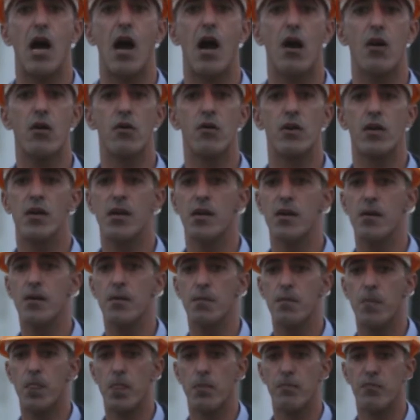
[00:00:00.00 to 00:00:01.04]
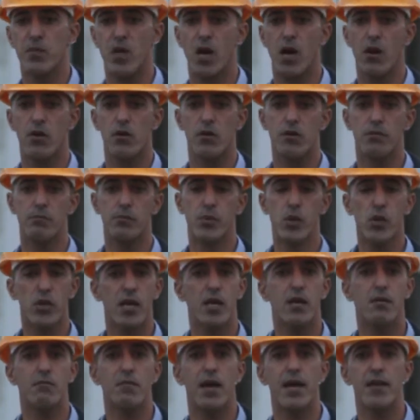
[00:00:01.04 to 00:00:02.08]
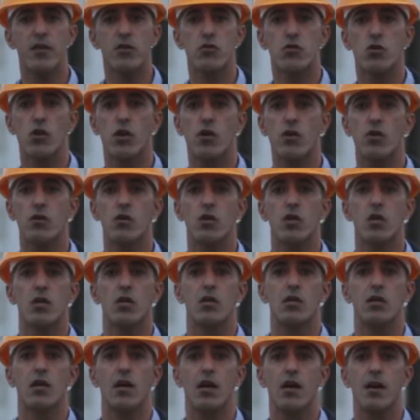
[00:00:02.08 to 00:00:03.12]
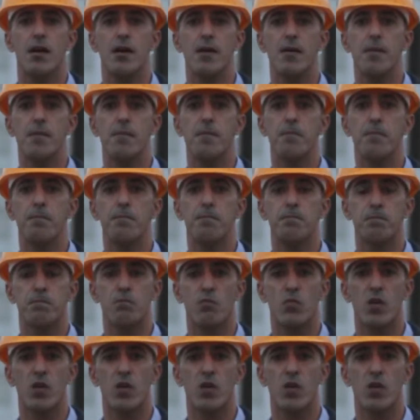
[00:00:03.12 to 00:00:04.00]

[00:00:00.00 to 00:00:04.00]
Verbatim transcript: our, um, our booking manager, um,